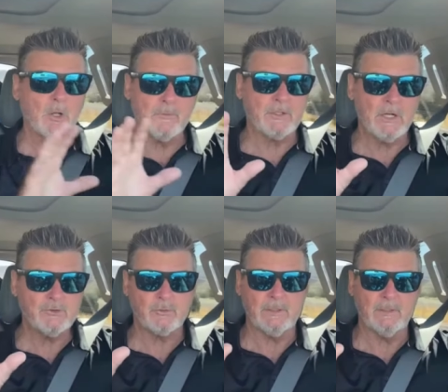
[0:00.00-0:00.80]
over the
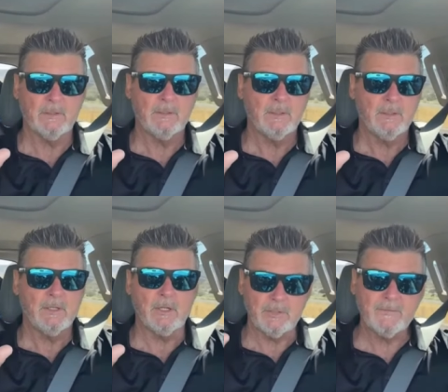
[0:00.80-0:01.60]
country,
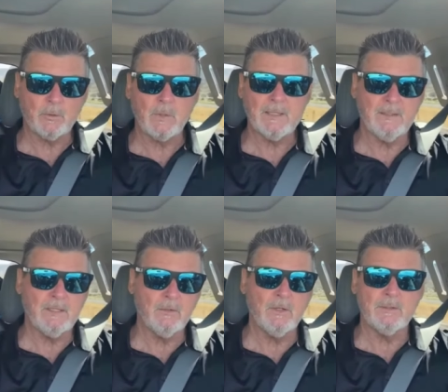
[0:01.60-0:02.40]
you know, to get the right
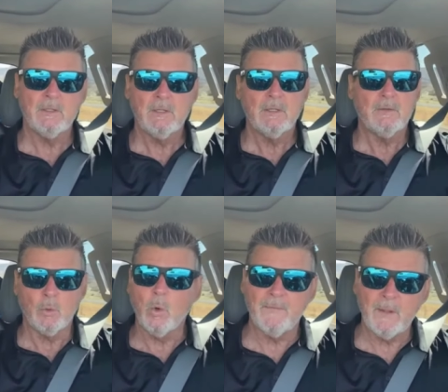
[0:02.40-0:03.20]
deal and the
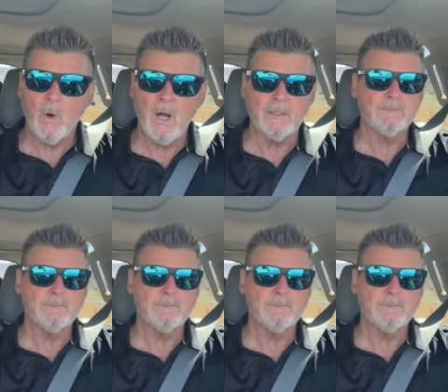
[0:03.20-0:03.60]
one they want.